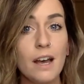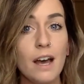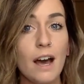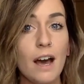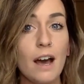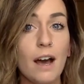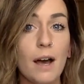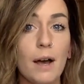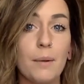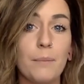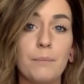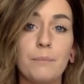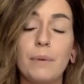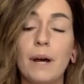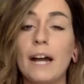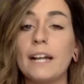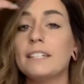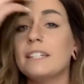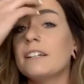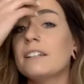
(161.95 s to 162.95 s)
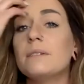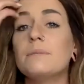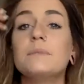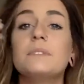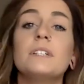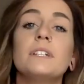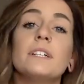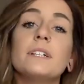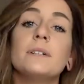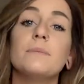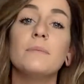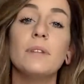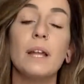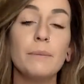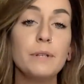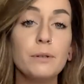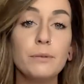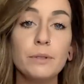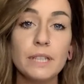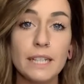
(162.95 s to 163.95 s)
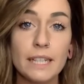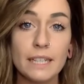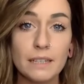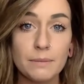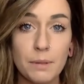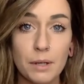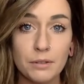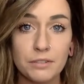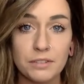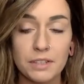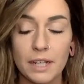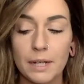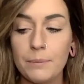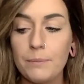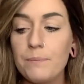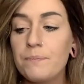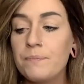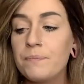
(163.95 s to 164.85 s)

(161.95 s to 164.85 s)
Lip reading: but I tell them to let me know when they get the post up,